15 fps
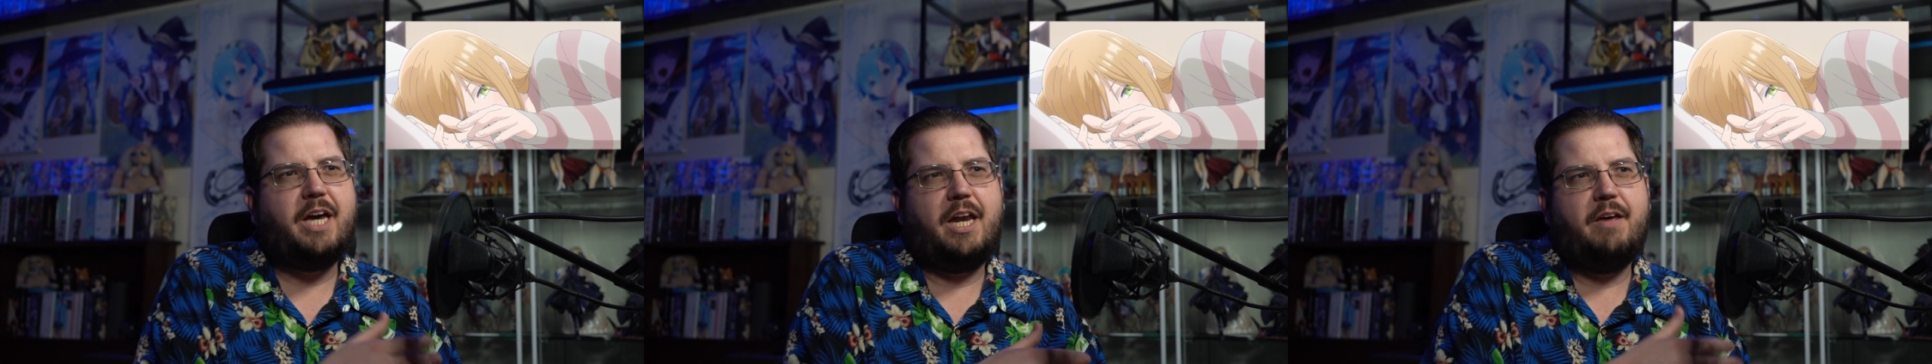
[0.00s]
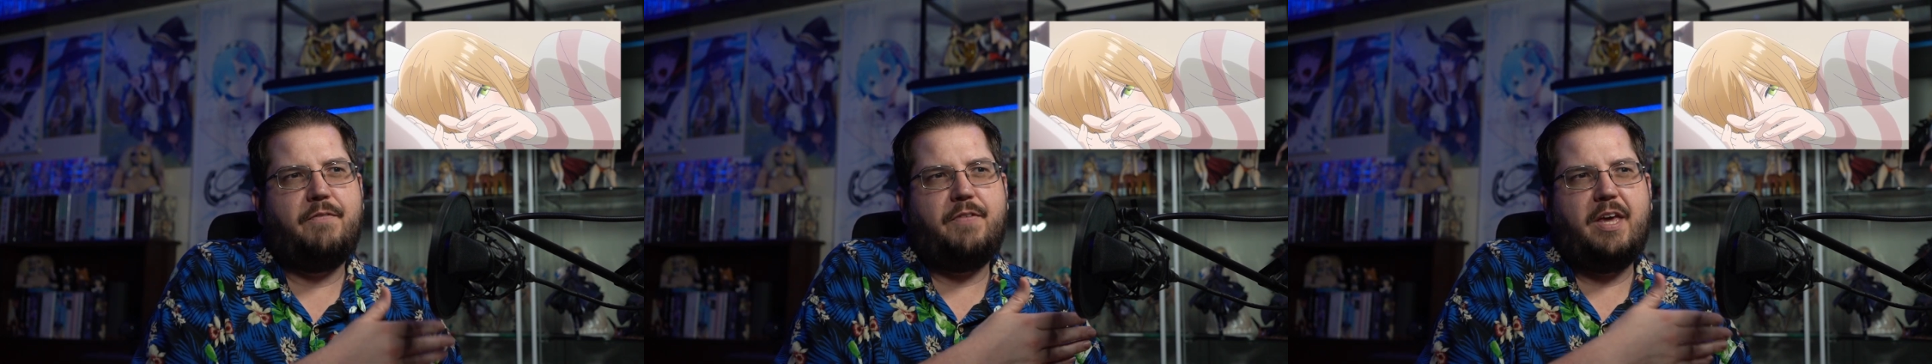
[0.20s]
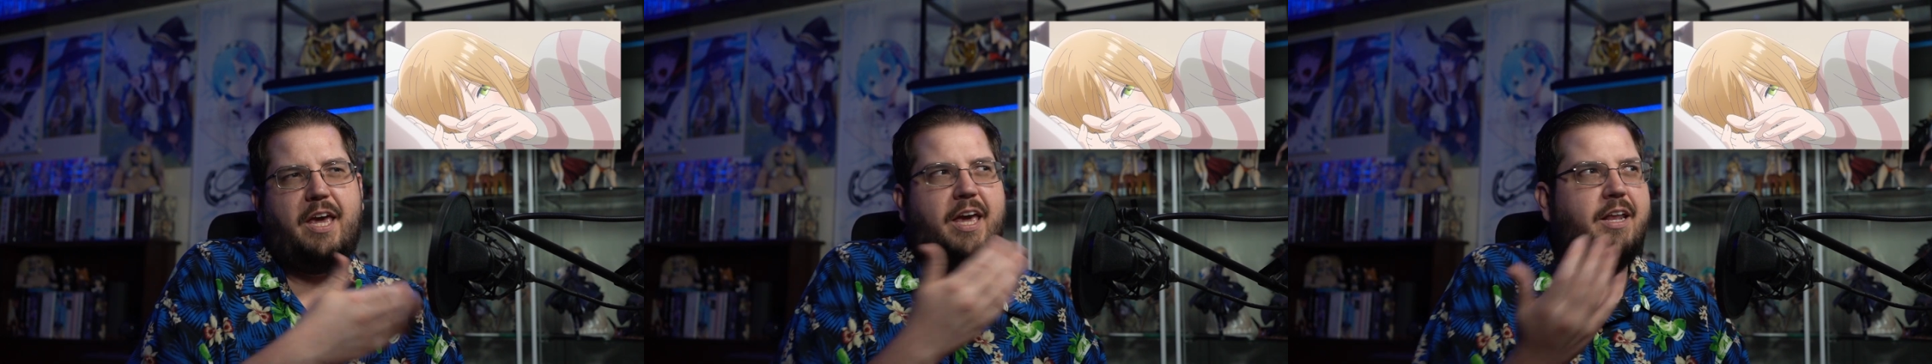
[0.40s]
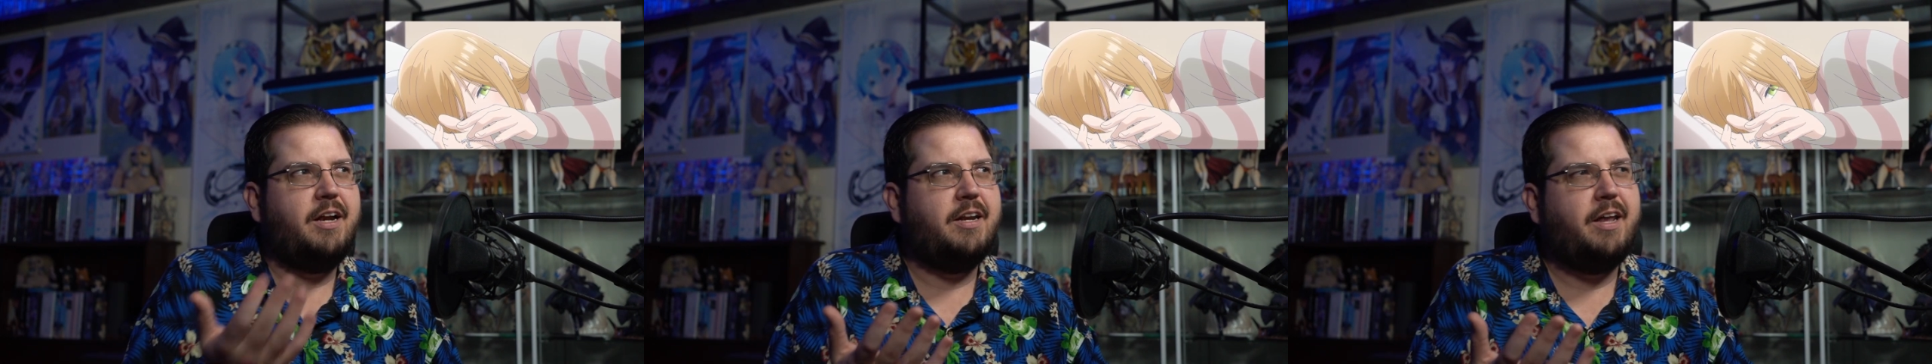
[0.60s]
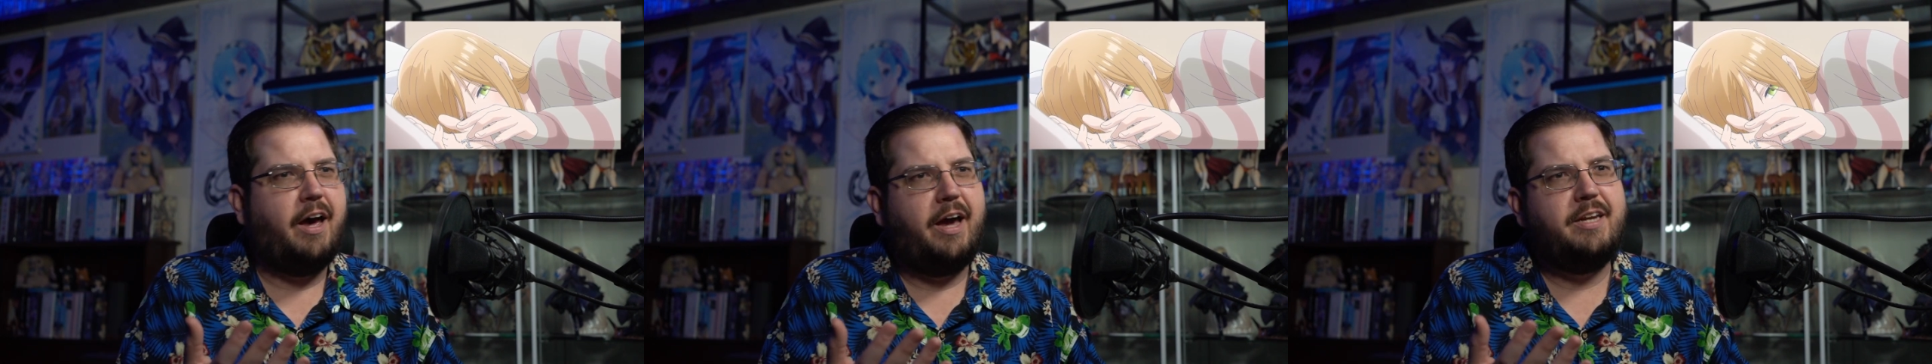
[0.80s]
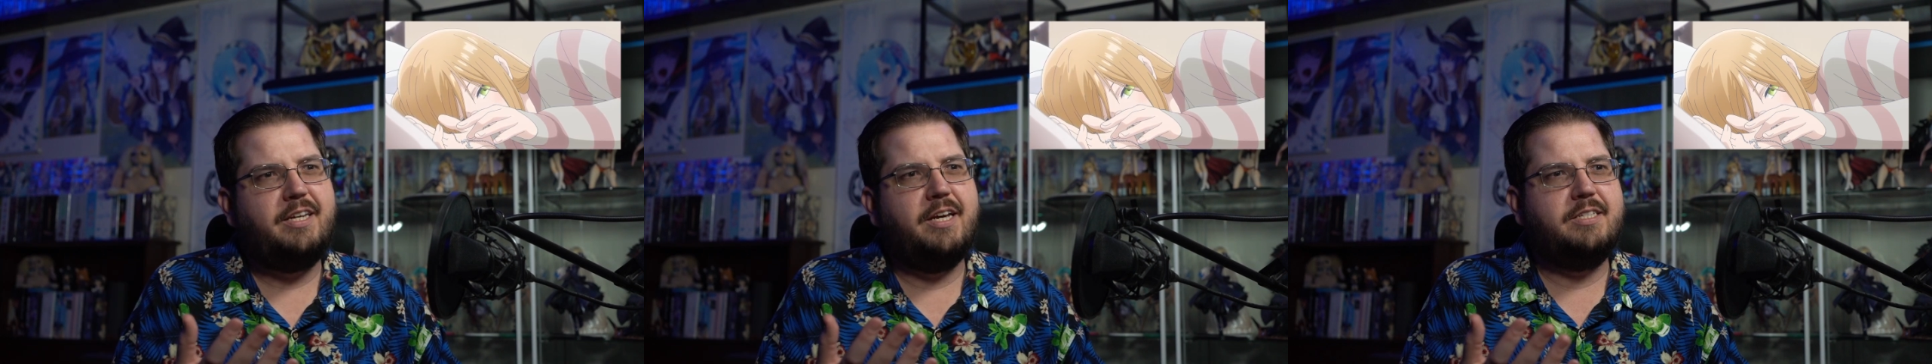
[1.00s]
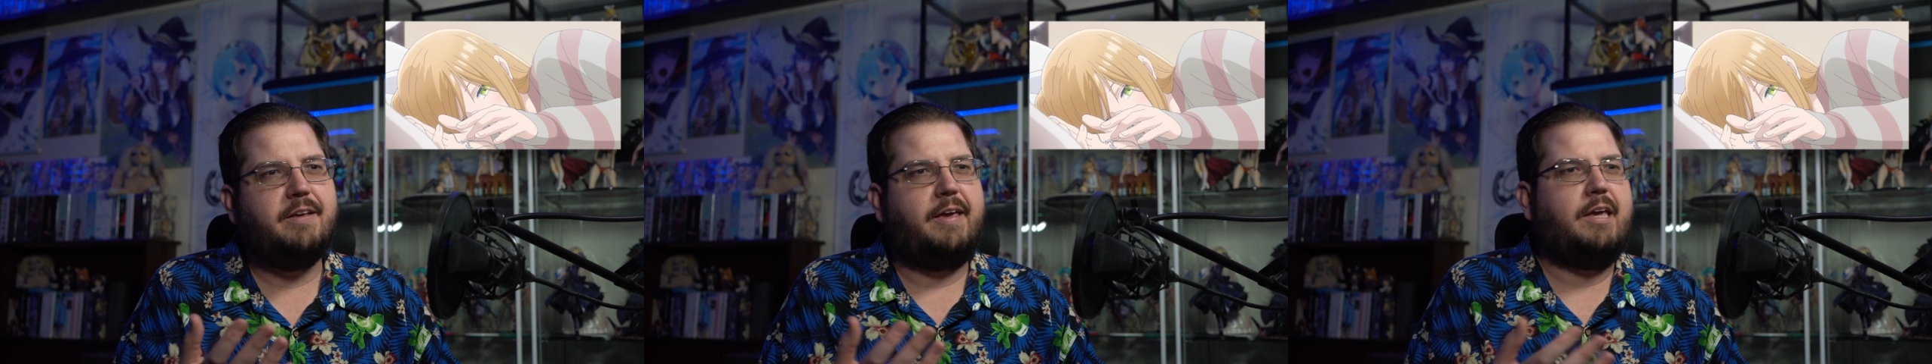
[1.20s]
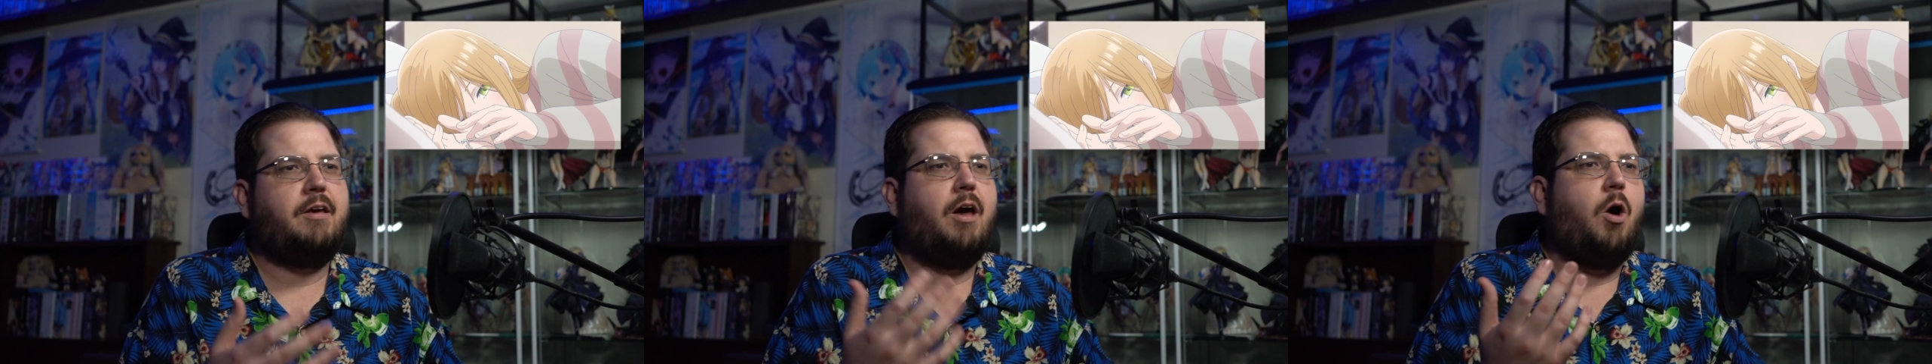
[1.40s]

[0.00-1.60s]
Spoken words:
kind of hit on the ideas like,